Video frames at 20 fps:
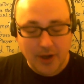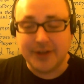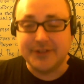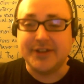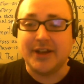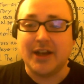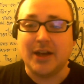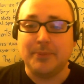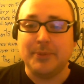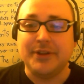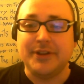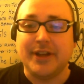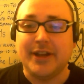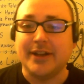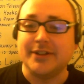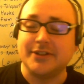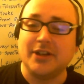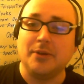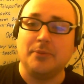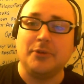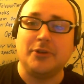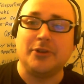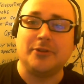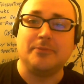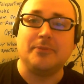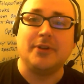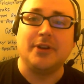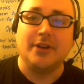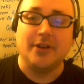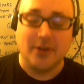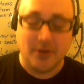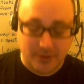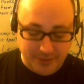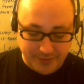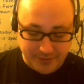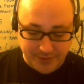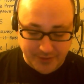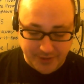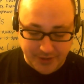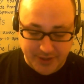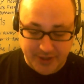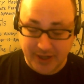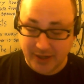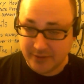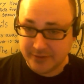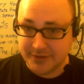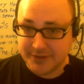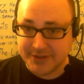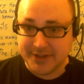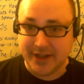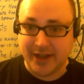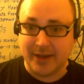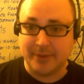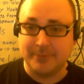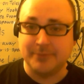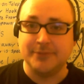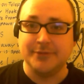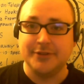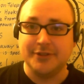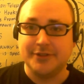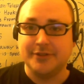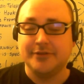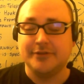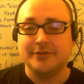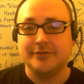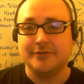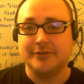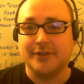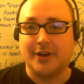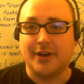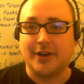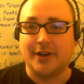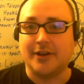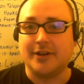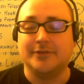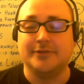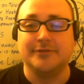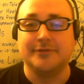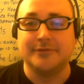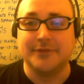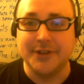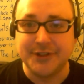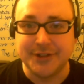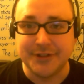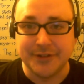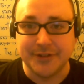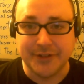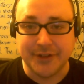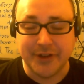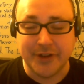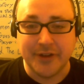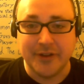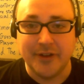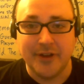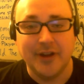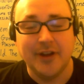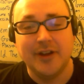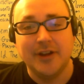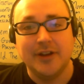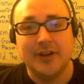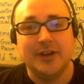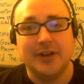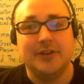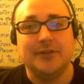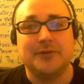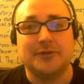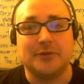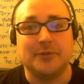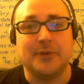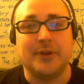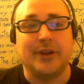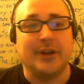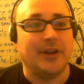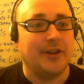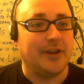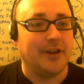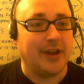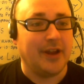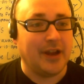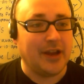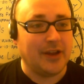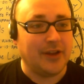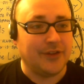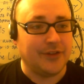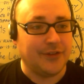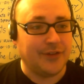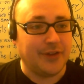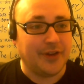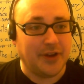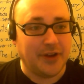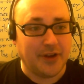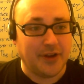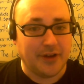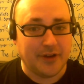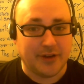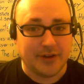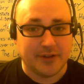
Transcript: topic that has come up countless times recently for me is the